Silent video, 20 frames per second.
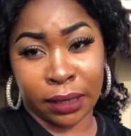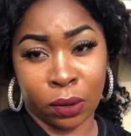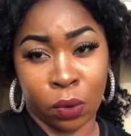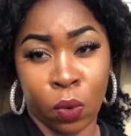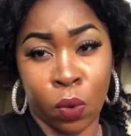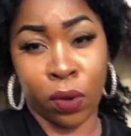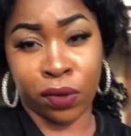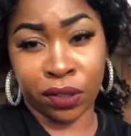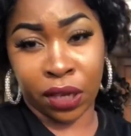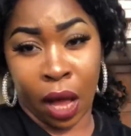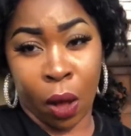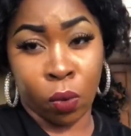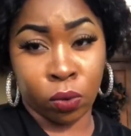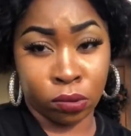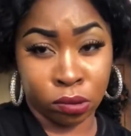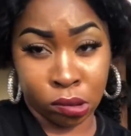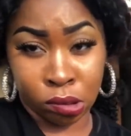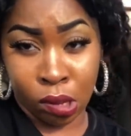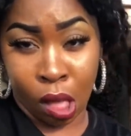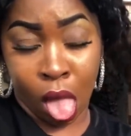the hooks out.
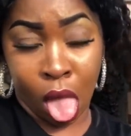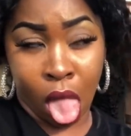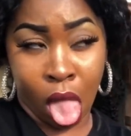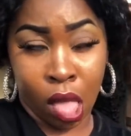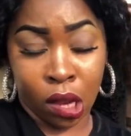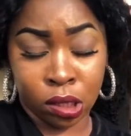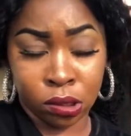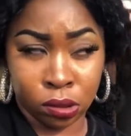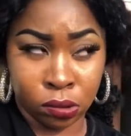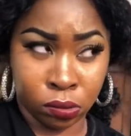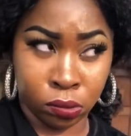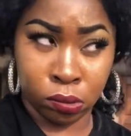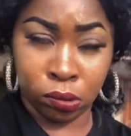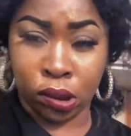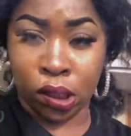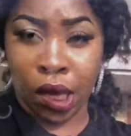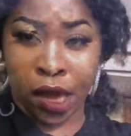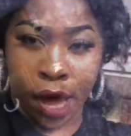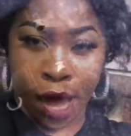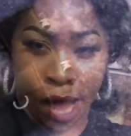
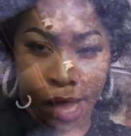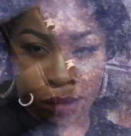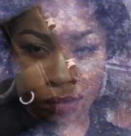Yeah.